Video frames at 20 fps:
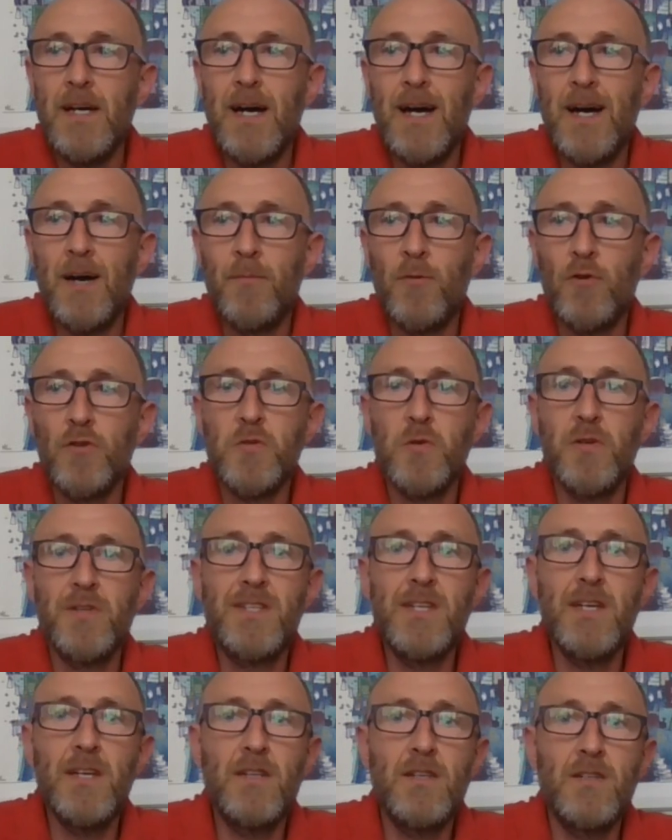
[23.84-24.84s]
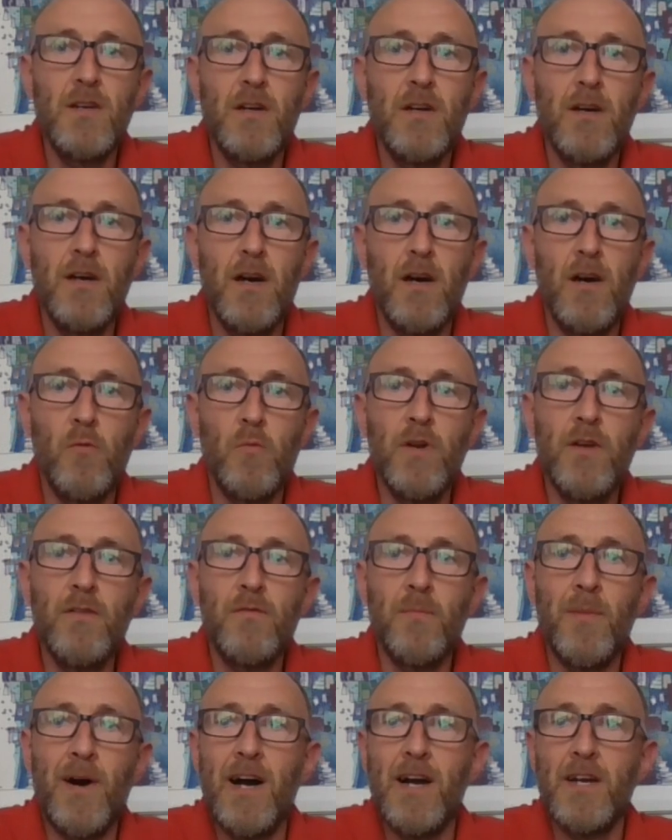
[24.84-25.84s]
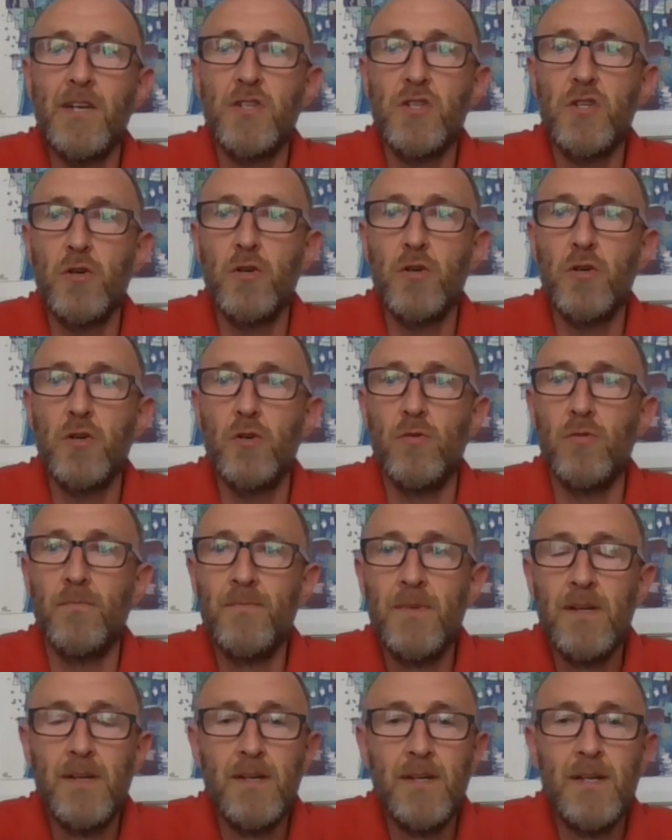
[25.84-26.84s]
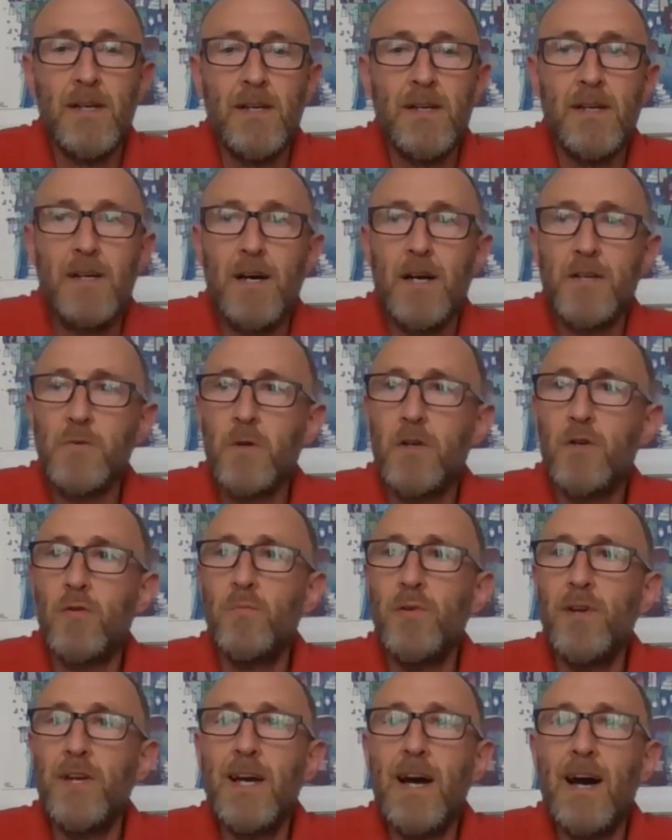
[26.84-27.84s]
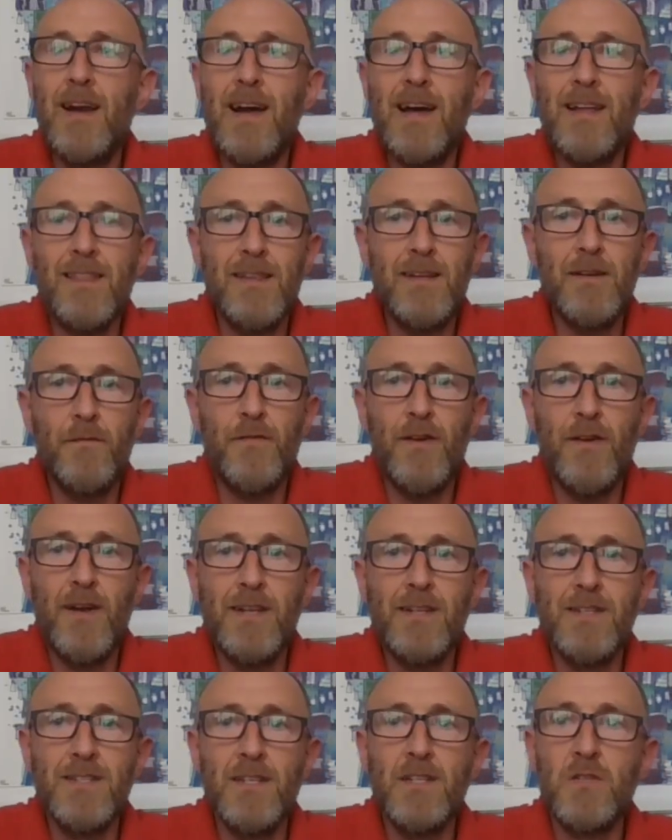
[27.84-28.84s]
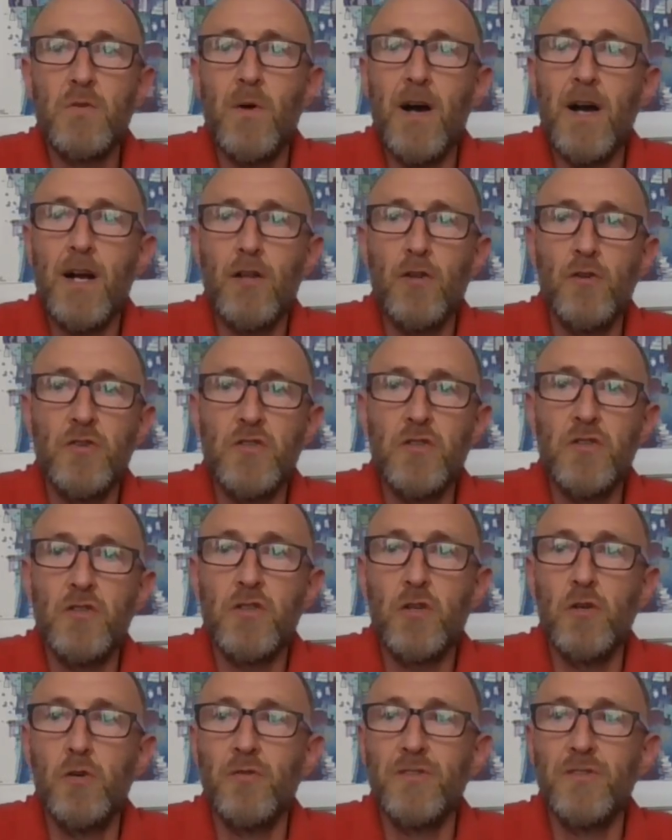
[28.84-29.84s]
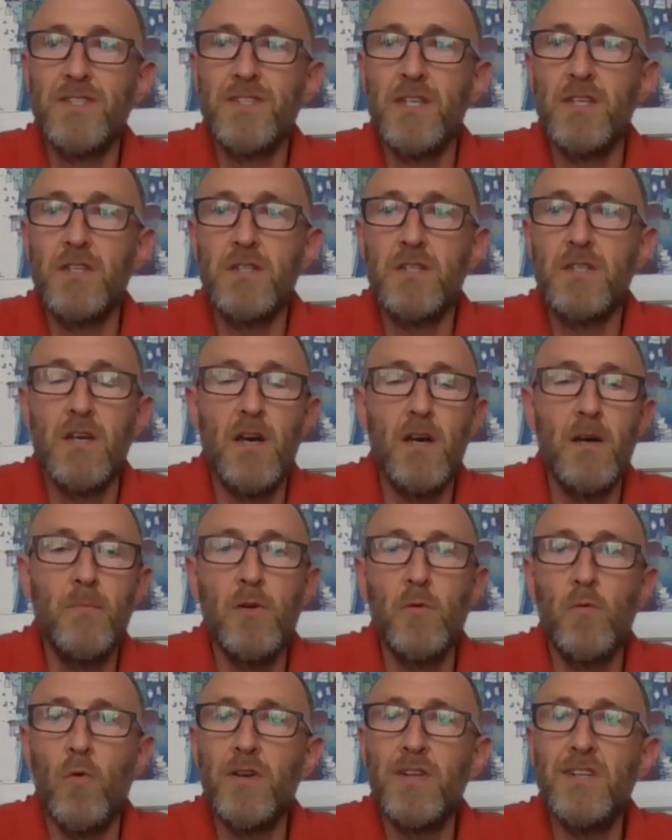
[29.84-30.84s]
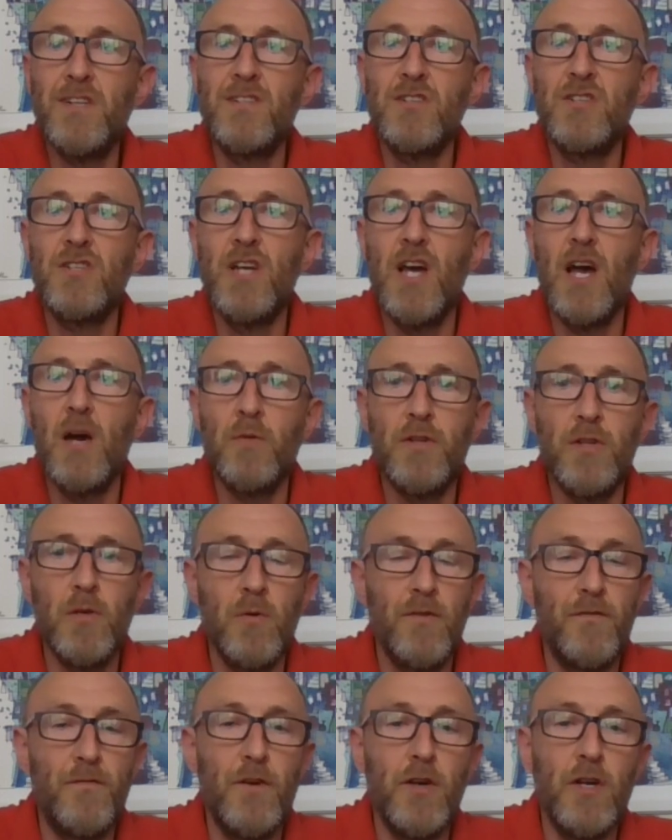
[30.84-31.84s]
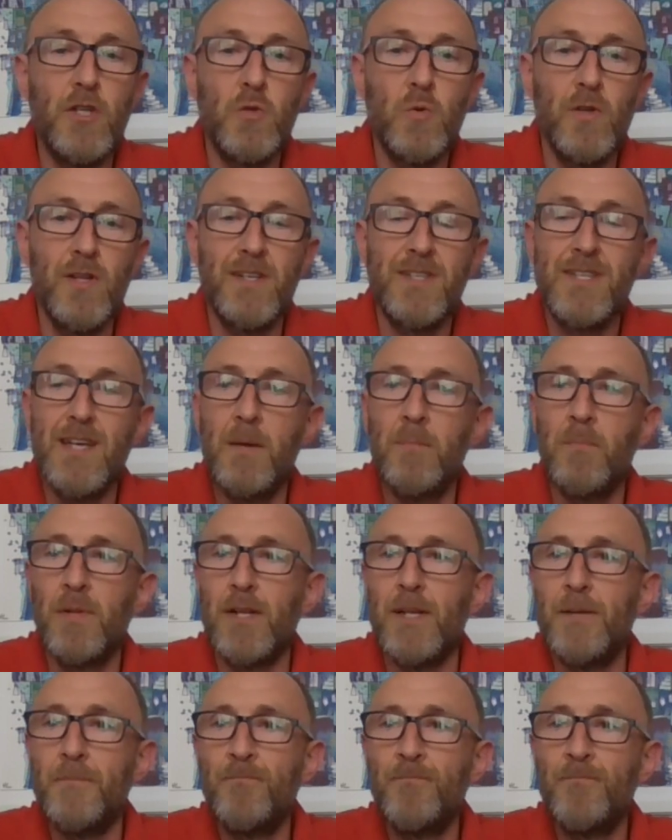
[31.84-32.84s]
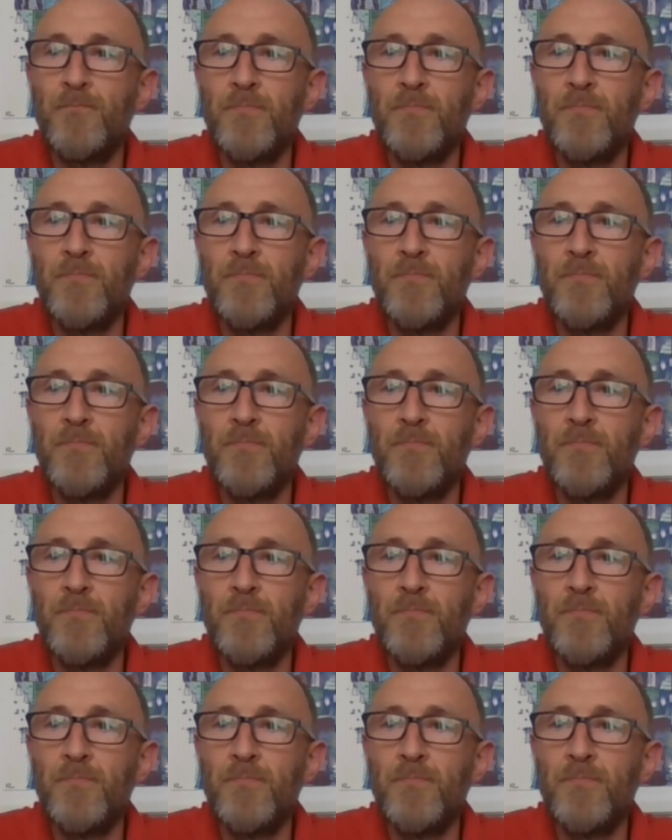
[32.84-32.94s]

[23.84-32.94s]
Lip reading: I'm also a teacher at Weaverham High School. As we couldn't bring our athlete friends into our cluster schools this term, we wanted to share with you a virtual assembly.